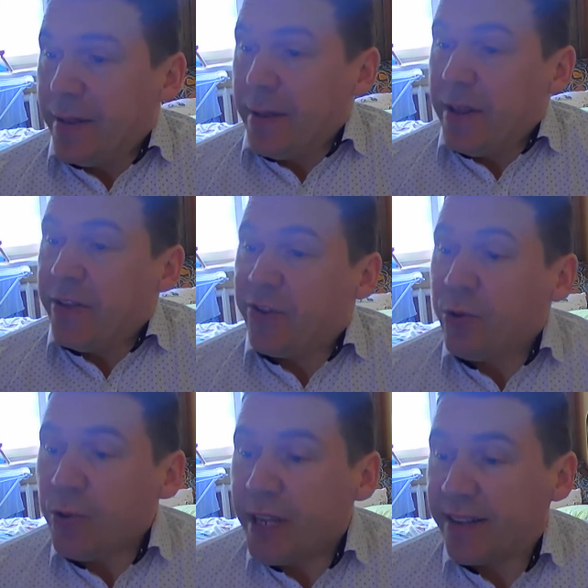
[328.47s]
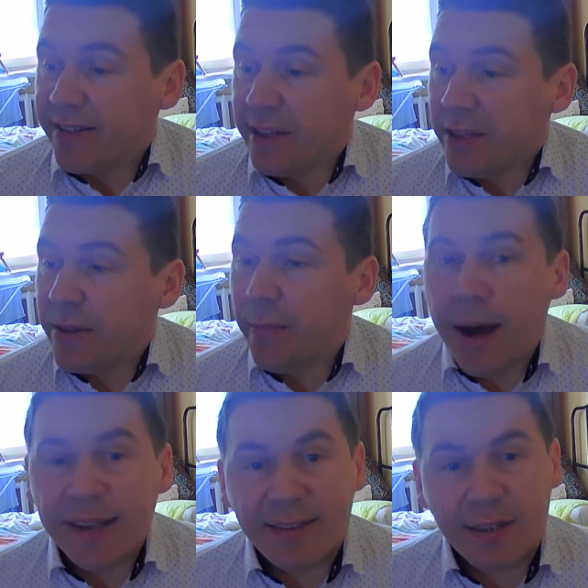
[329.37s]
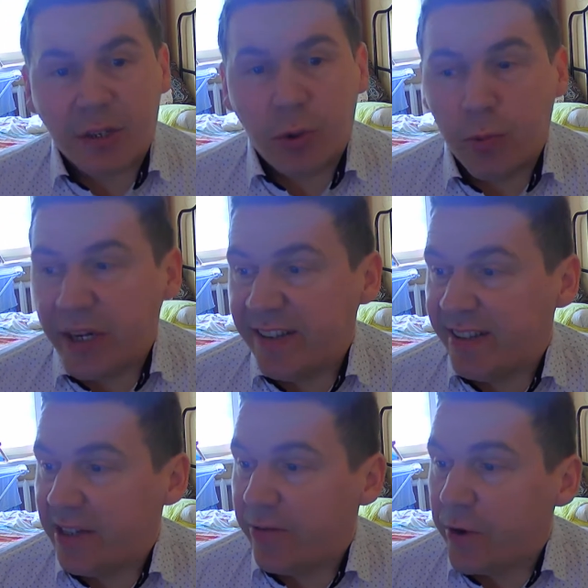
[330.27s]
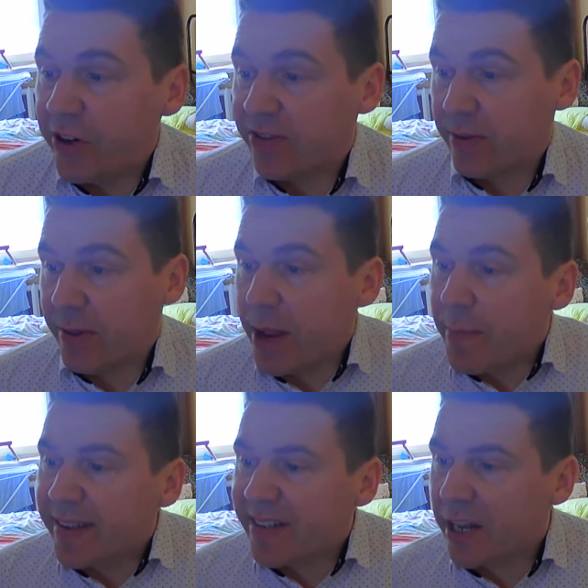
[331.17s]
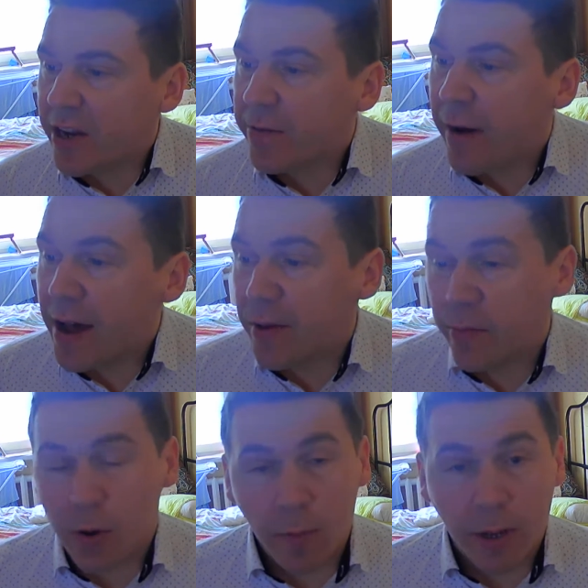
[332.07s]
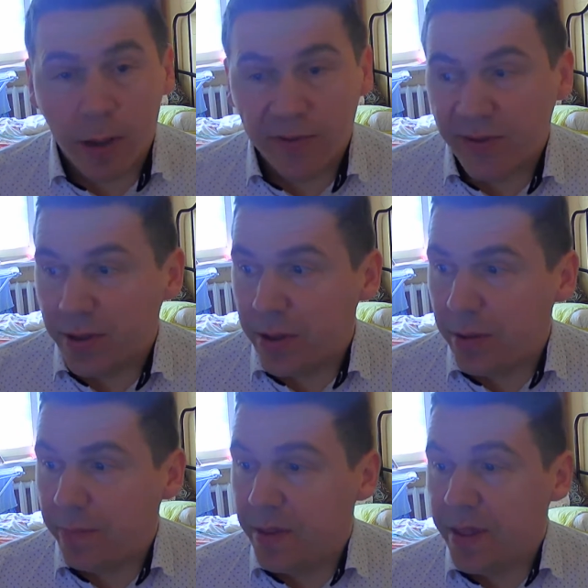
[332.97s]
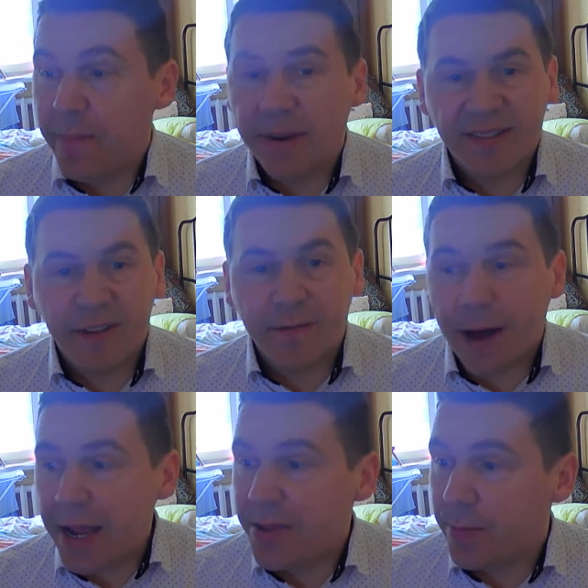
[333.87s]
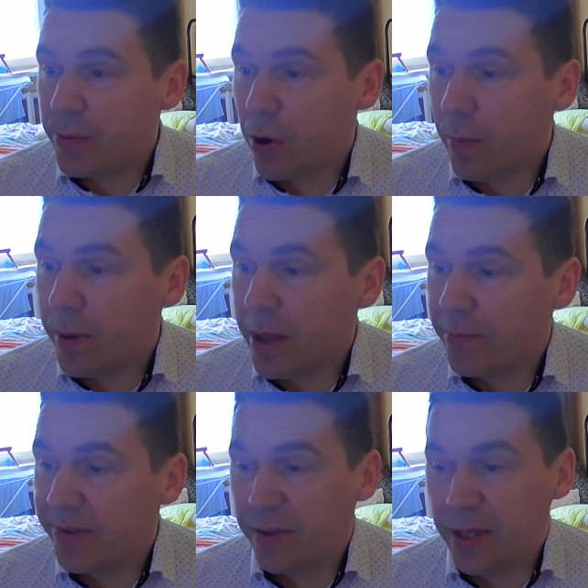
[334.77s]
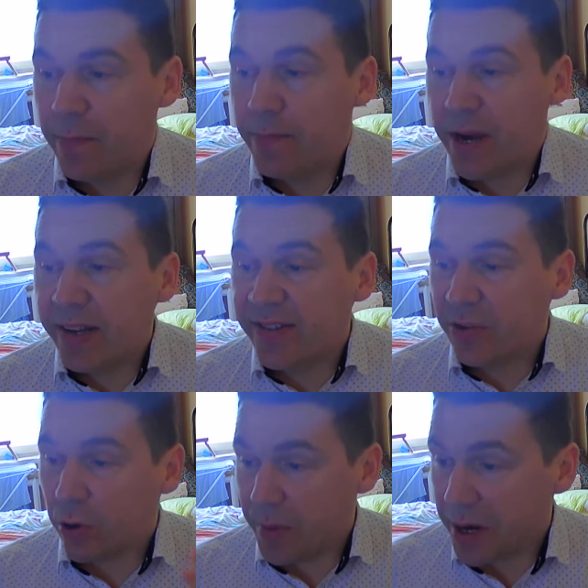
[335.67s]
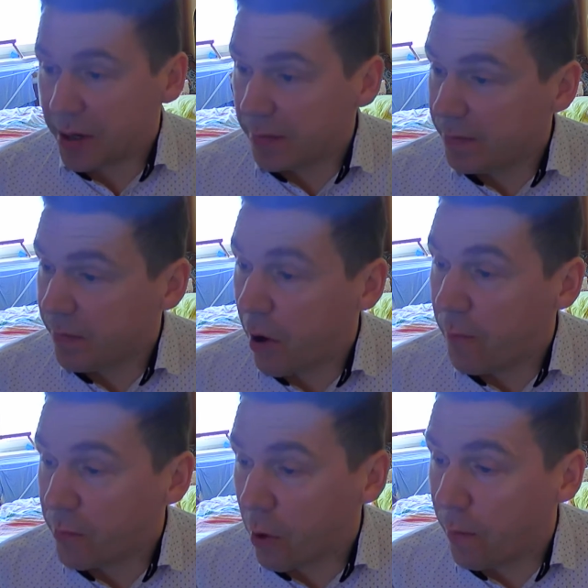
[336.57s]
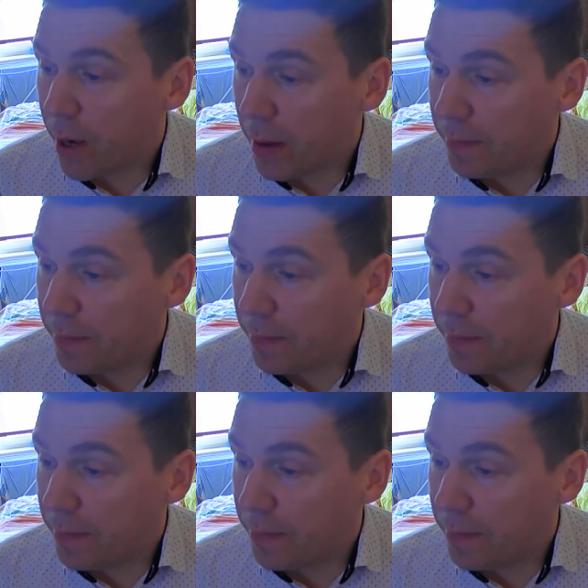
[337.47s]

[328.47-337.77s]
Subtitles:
students in the Maastricht University, first they must clarify the problems. They must define the problems. They brainstorming a problem